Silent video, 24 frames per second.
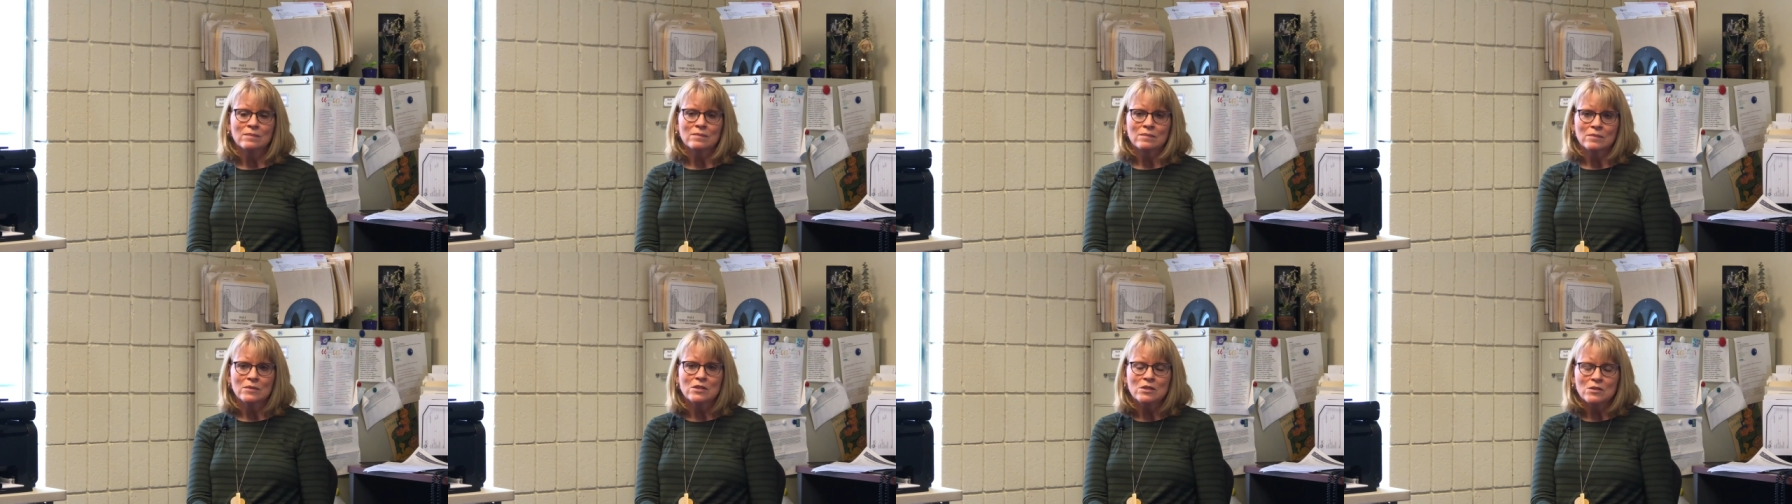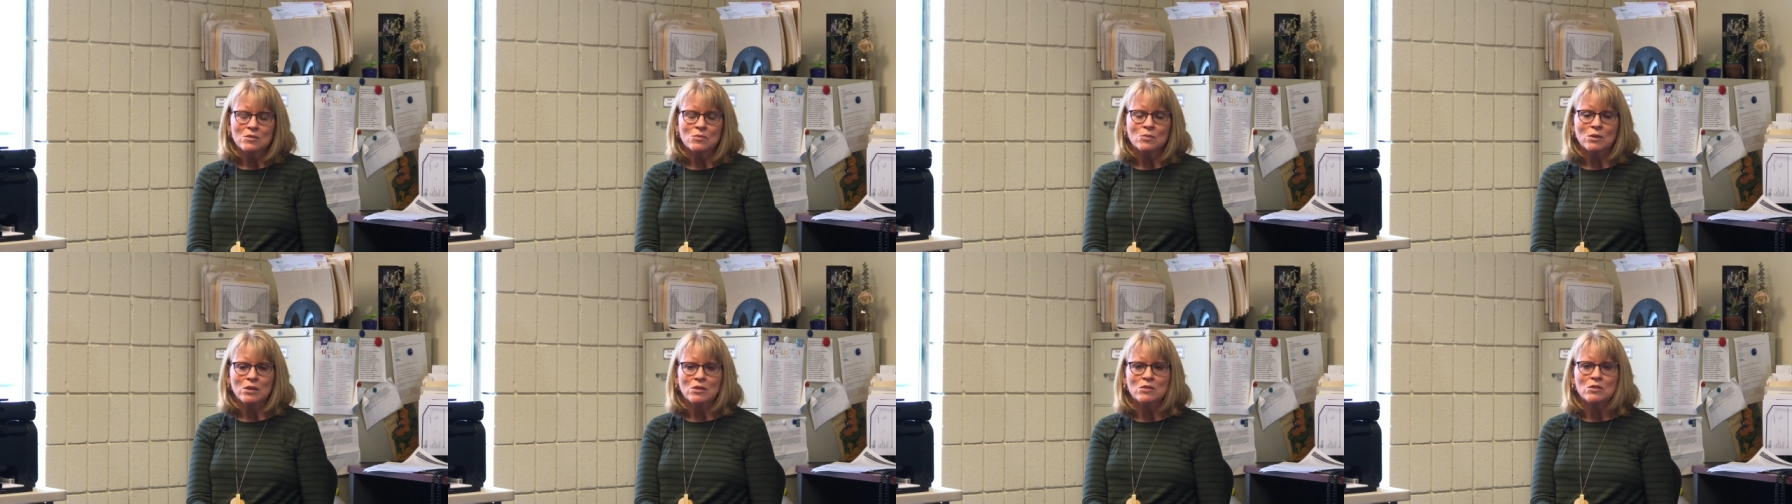we
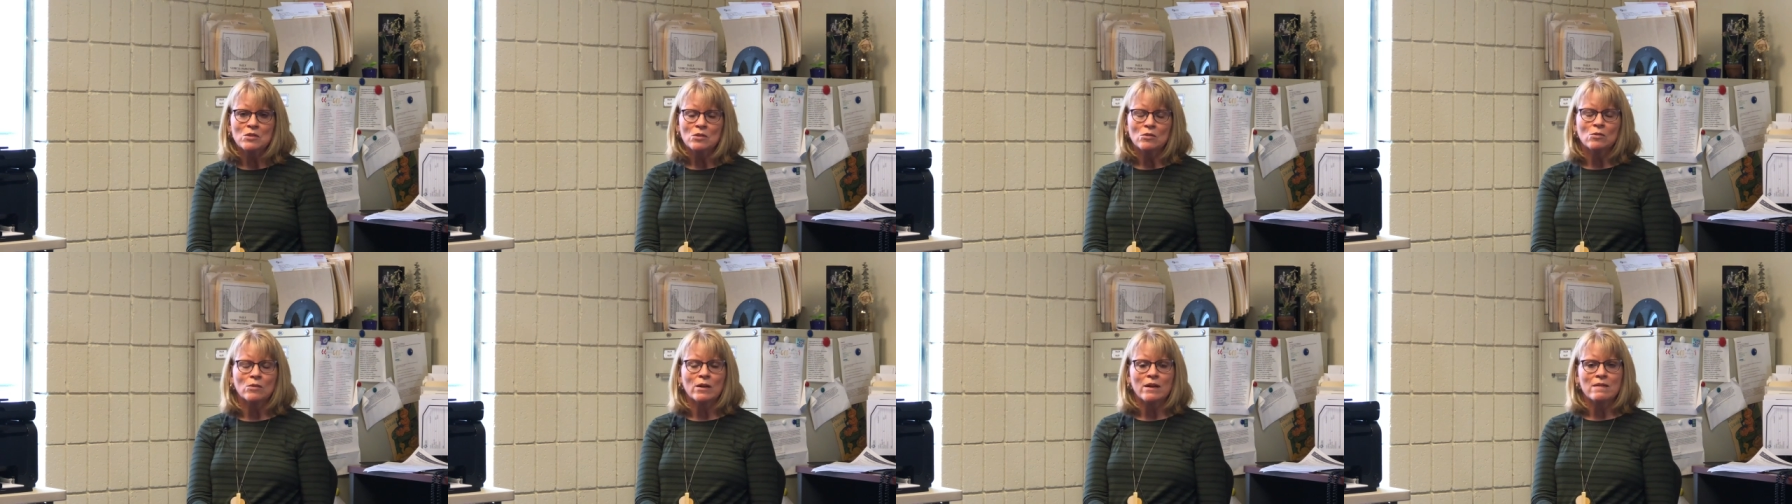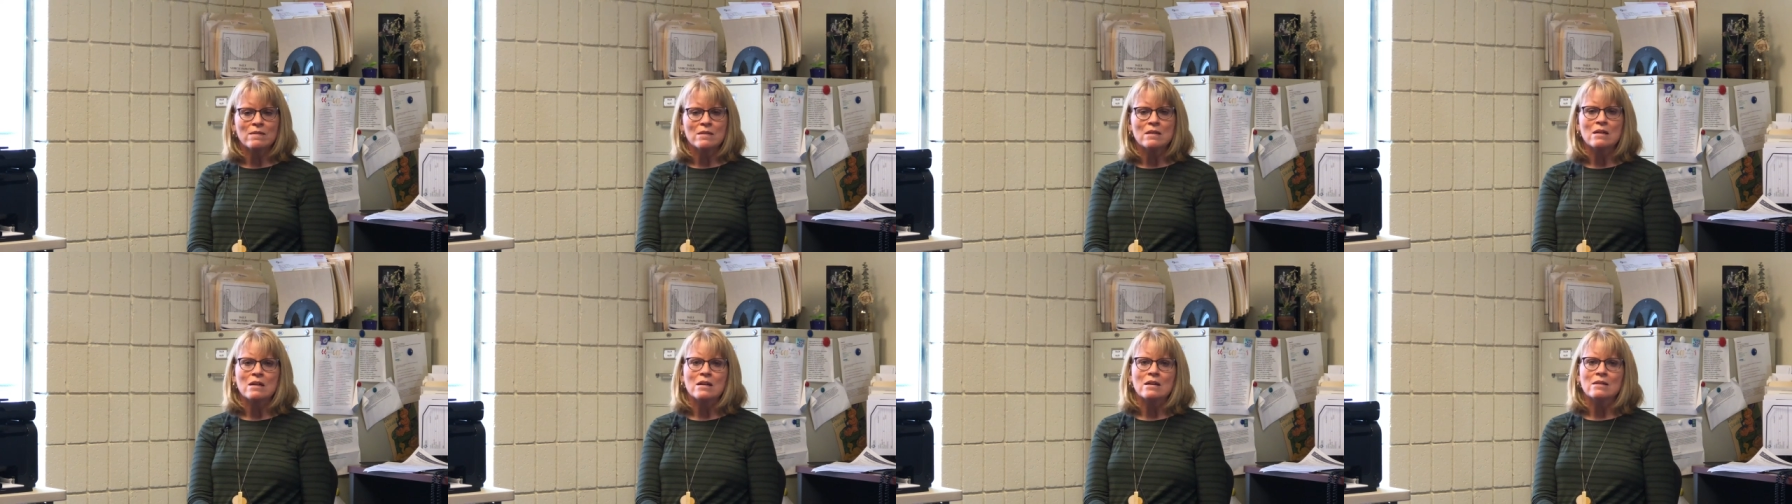just want to do the
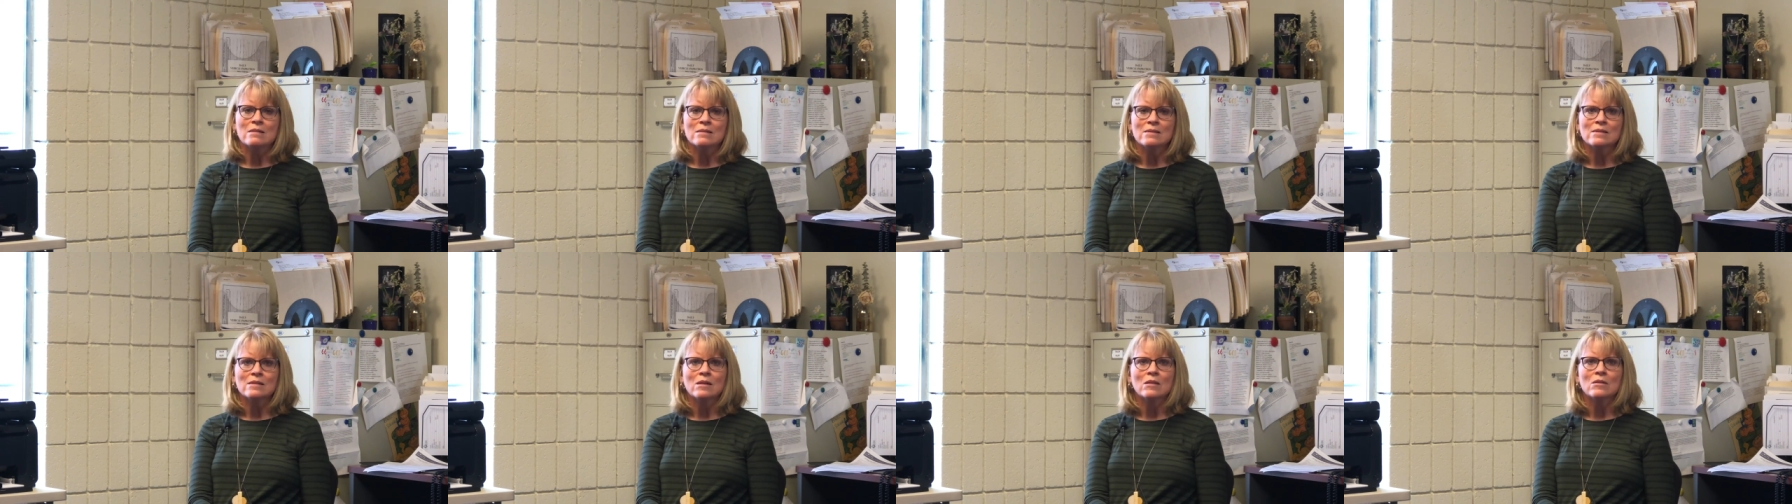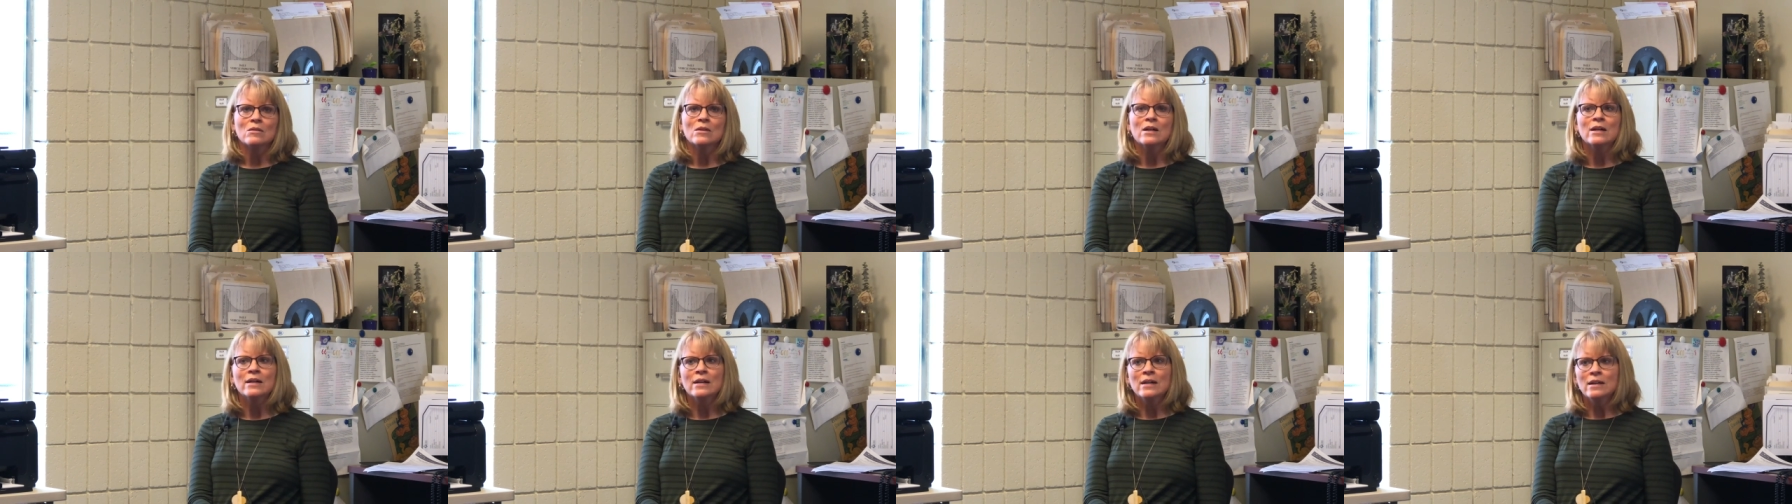right thing.
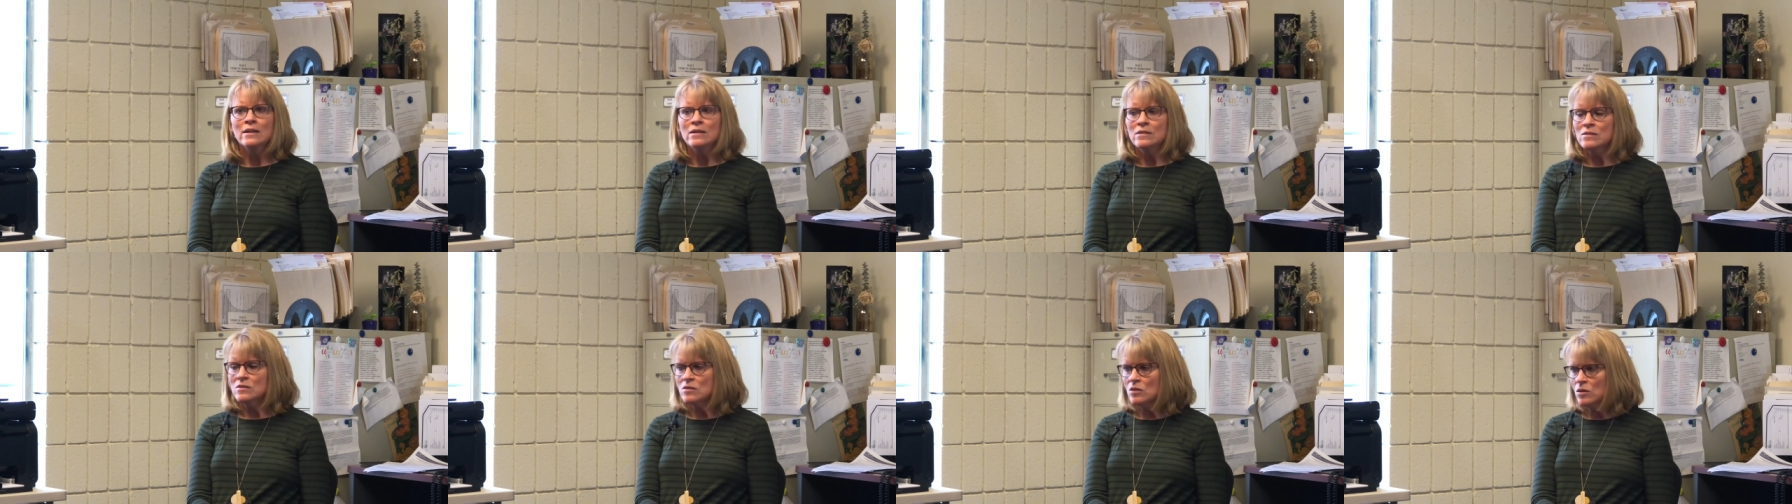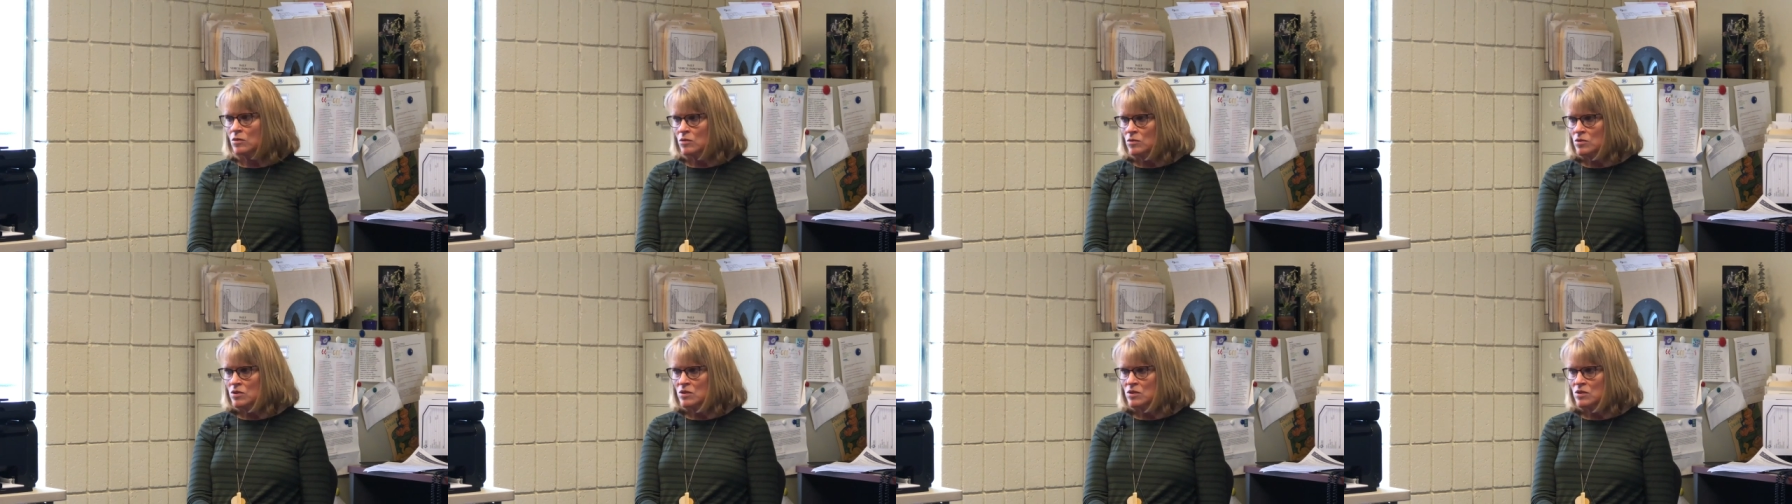So